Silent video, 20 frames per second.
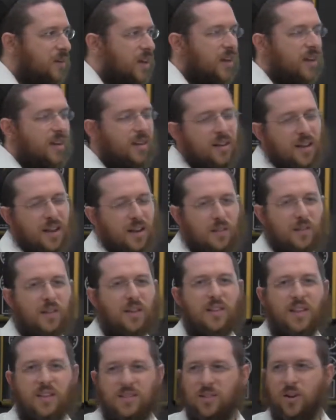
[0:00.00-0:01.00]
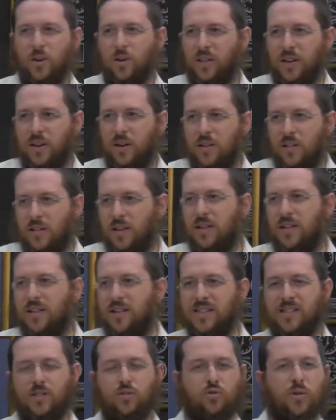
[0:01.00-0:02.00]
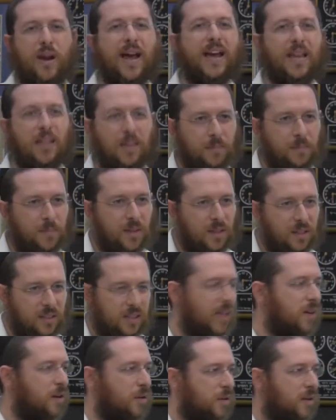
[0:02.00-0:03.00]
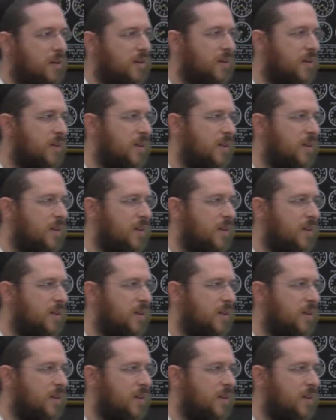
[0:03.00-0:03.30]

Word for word: any, anything in their soul that, that, doesn't drag them to anything.